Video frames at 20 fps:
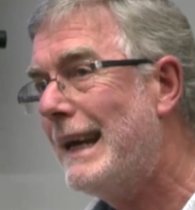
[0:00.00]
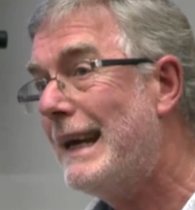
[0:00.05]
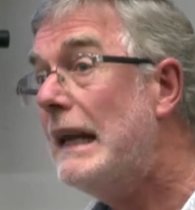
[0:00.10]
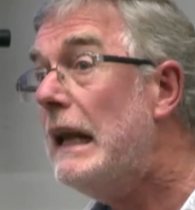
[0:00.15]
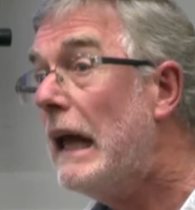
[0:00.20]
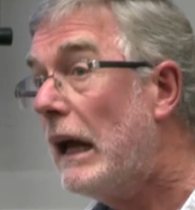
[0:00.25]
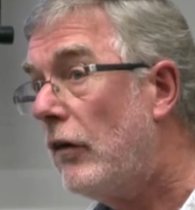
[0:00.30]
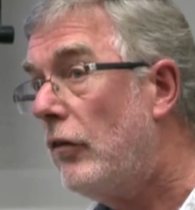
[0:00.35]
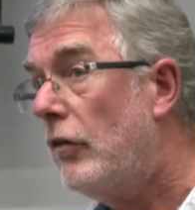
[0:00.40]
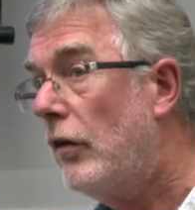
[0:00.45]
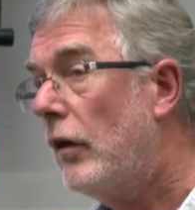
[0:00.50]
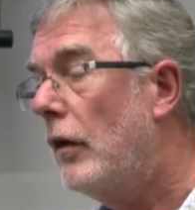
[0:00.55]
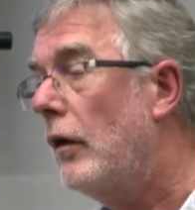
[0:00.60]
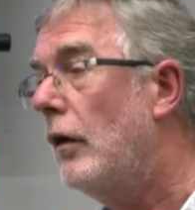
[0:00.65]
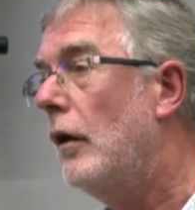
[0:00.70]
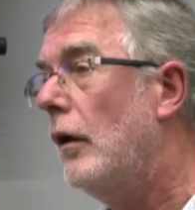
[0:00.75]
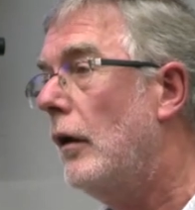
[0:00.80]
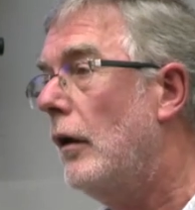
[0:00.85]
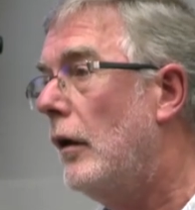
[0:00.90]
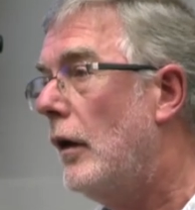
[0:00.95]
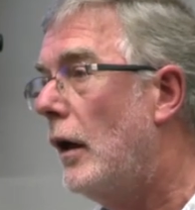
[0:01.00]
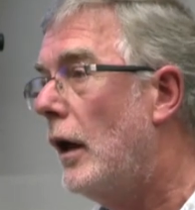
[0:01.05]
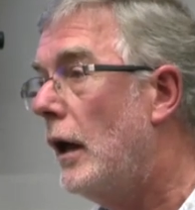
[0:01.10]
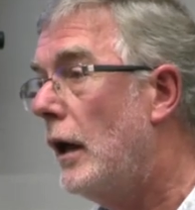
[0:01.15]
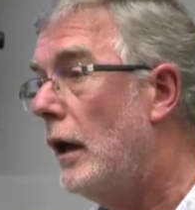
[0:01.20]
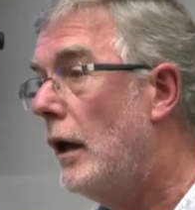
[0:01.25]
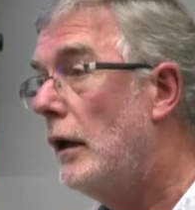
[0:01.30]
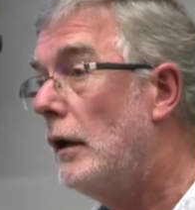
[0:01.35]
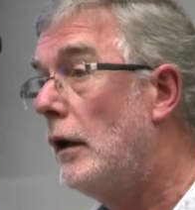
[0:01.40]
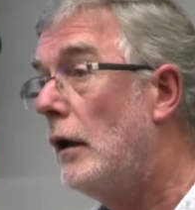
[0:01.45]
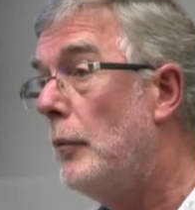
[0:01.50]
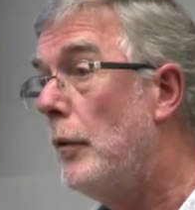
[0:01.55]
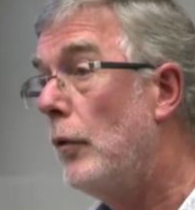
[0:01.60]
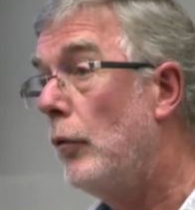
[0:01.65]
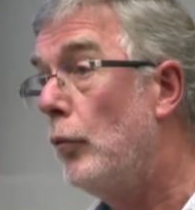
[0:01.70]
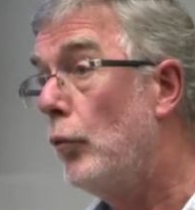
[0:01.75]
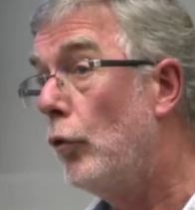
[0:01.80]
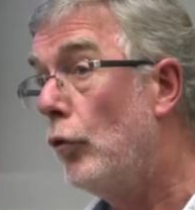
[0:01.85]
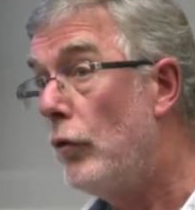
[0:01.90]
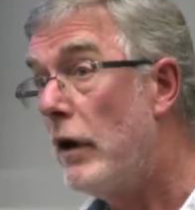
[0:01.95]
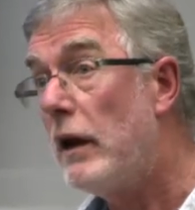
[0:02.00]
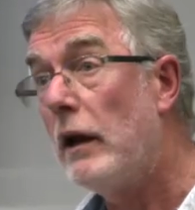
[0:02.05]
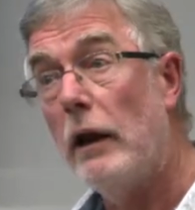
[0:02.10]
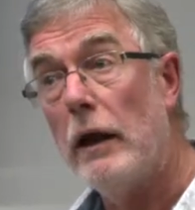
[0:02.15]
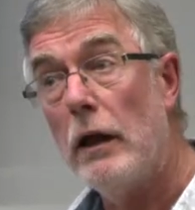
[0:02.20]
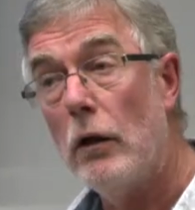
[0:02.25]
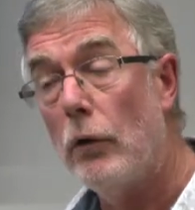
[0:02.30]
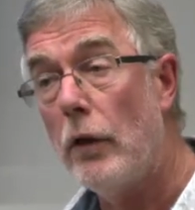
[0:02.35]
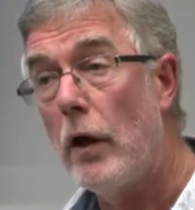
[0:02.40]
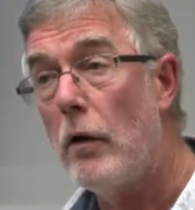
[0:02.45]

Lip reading: connection a little bit more readily.